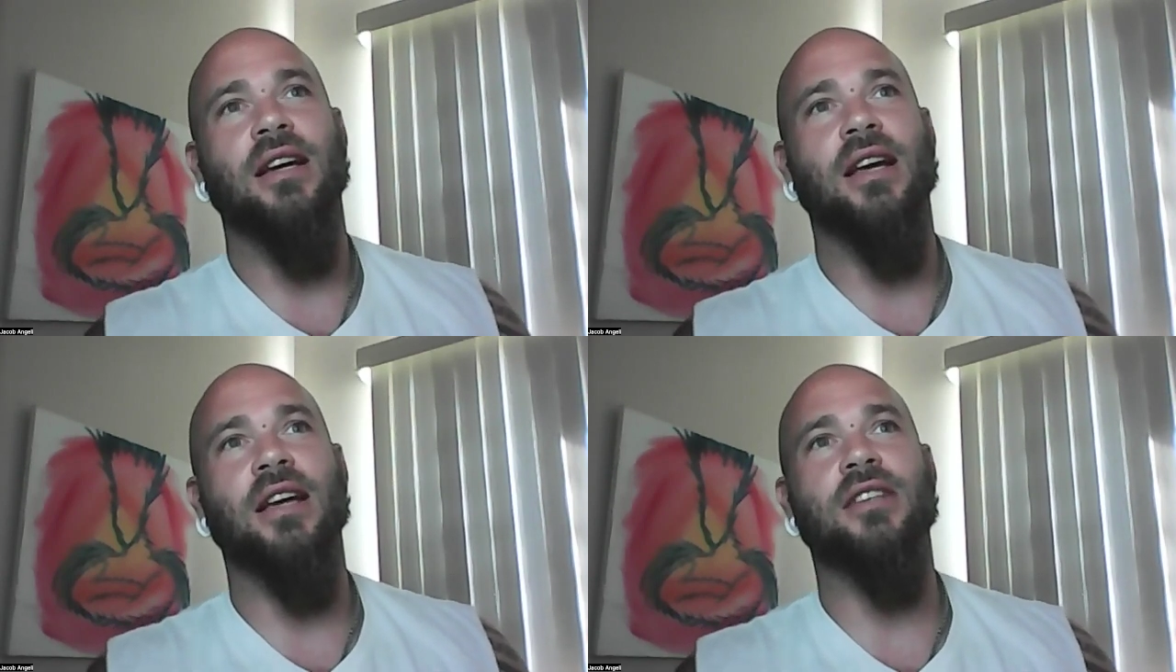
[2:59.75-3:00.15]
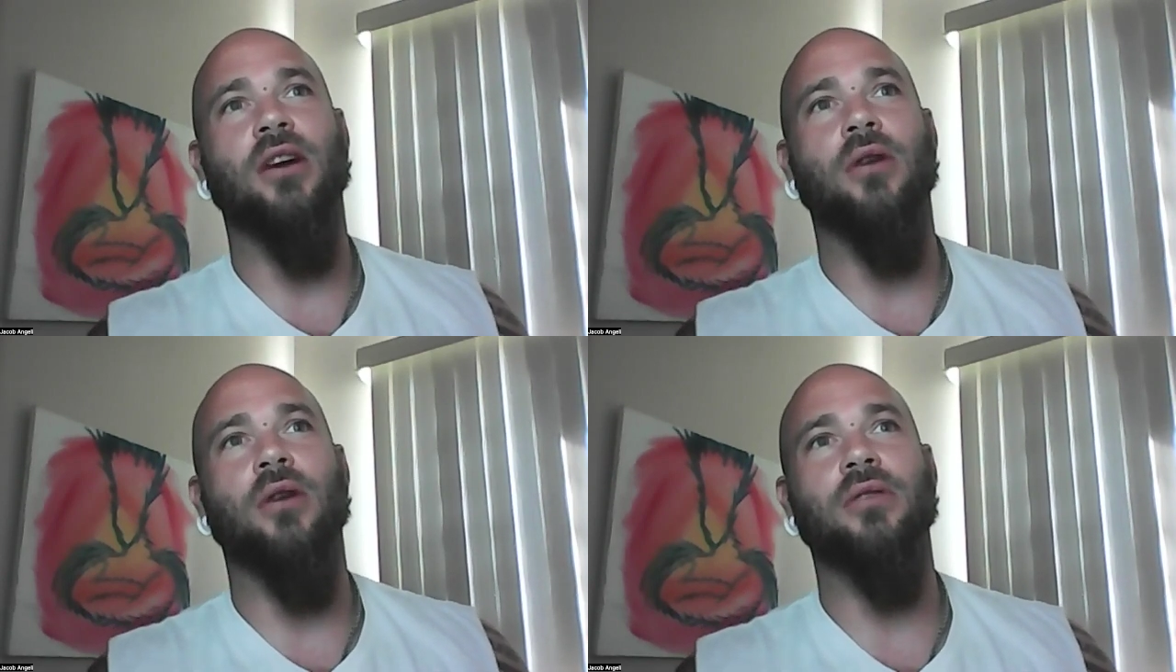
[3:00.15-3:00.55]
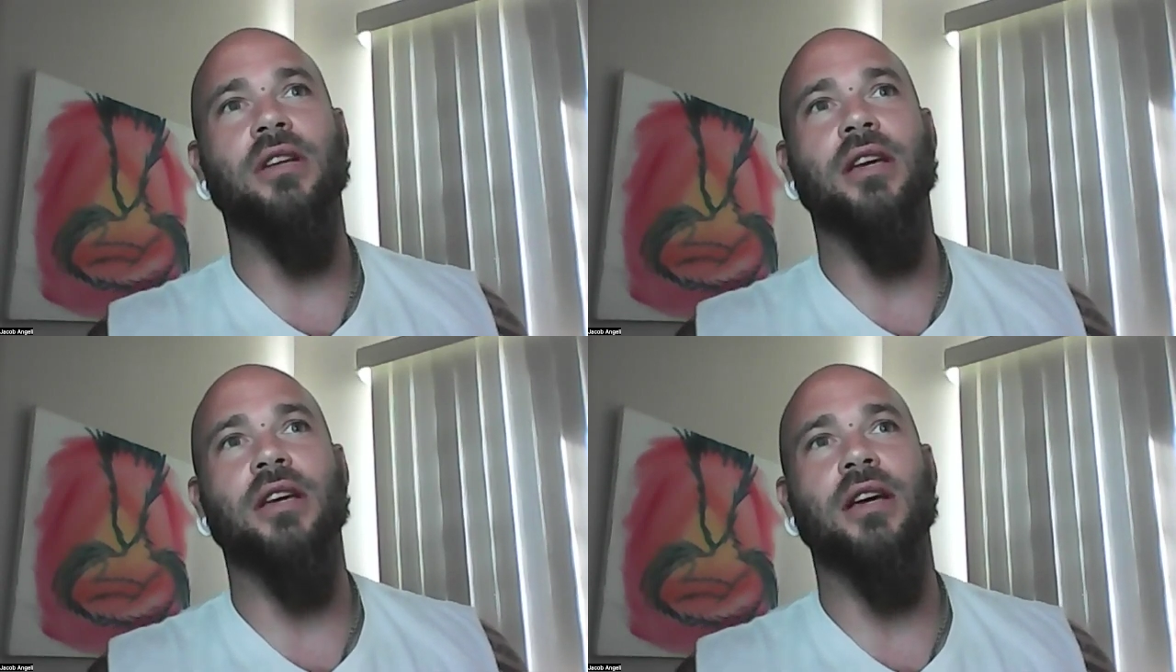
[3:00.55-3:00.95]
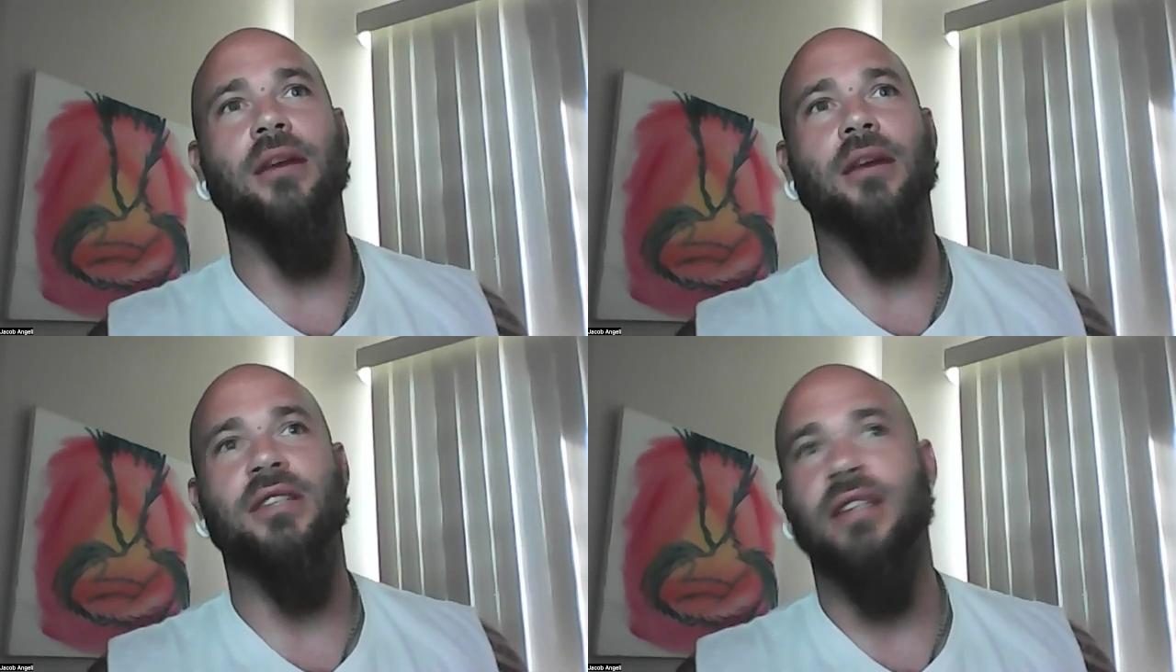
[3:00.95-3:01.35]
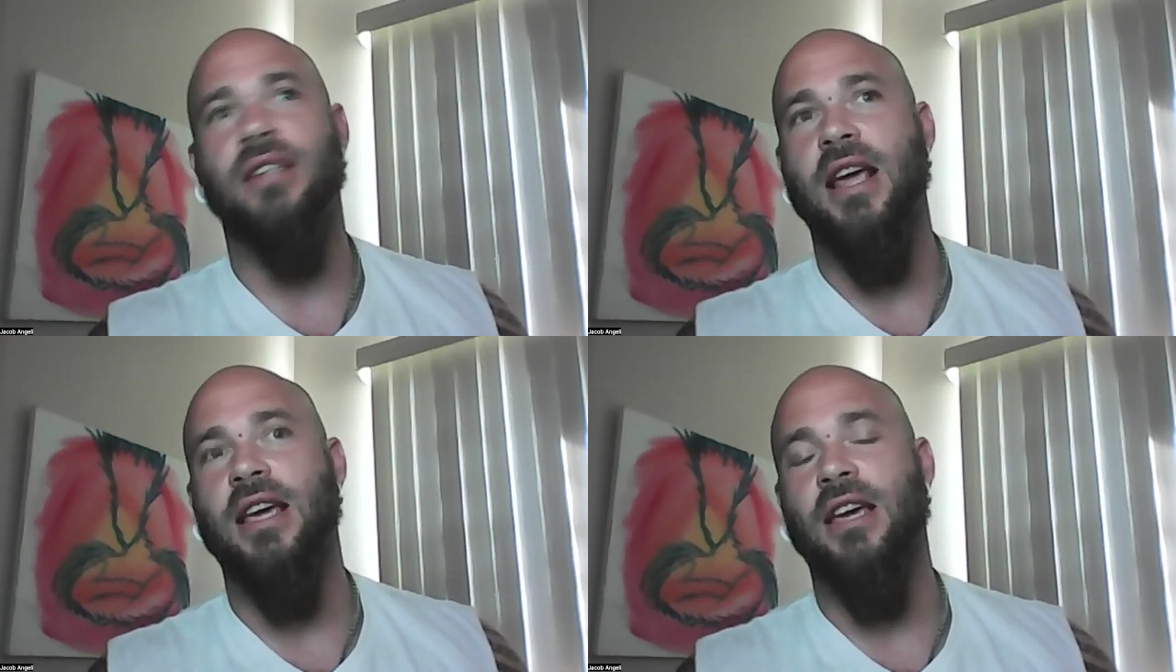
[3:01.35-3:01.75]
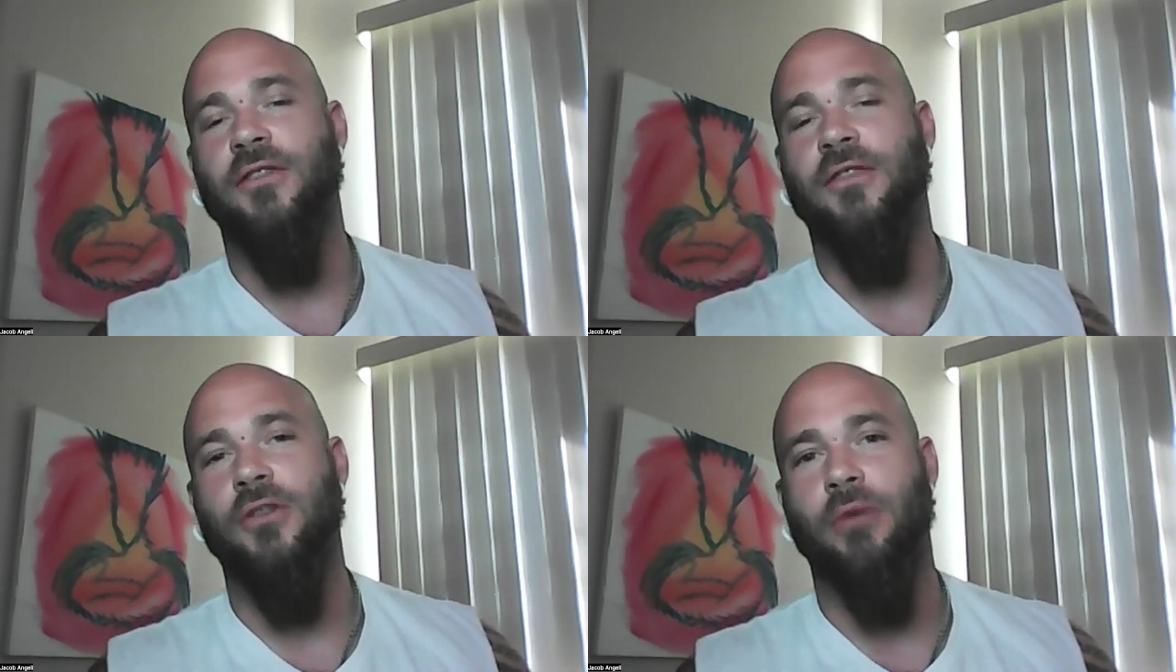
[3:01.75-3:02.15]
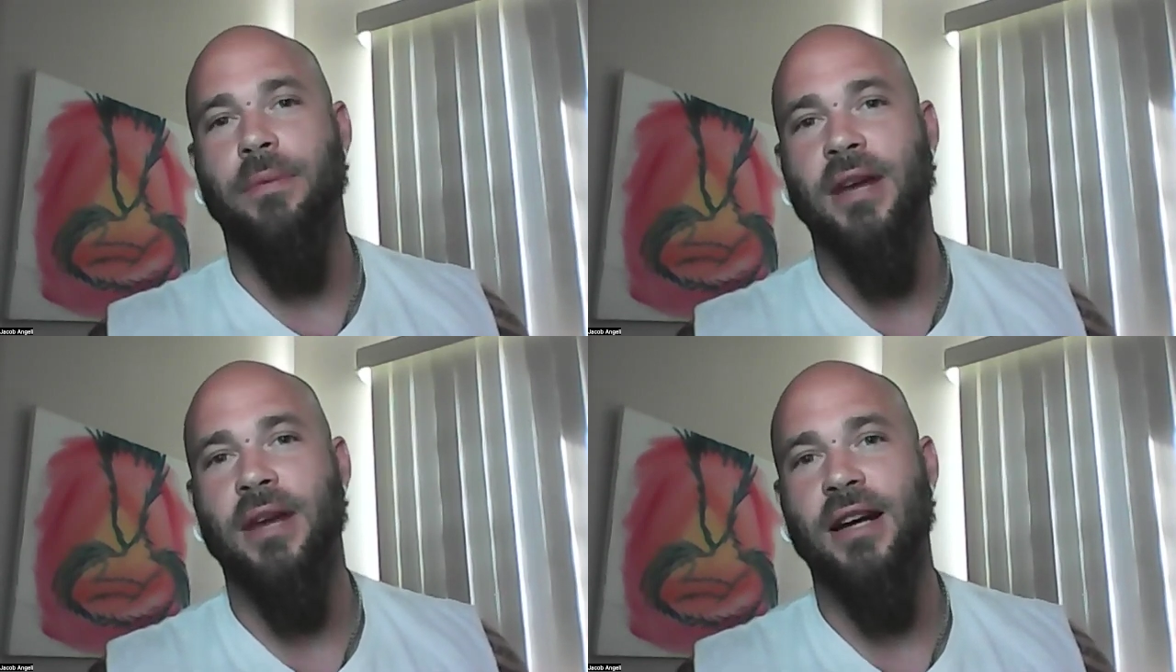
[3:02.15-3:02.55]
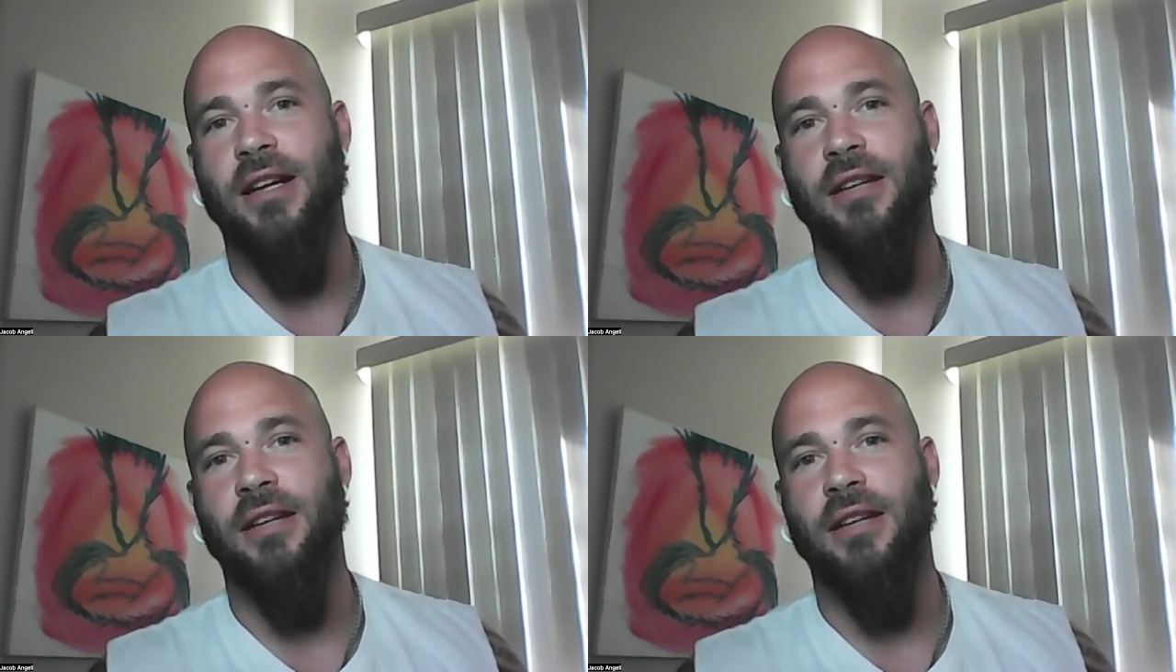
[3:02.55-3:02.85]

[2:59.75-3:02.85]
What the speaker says: is only a mistake if you repeat it.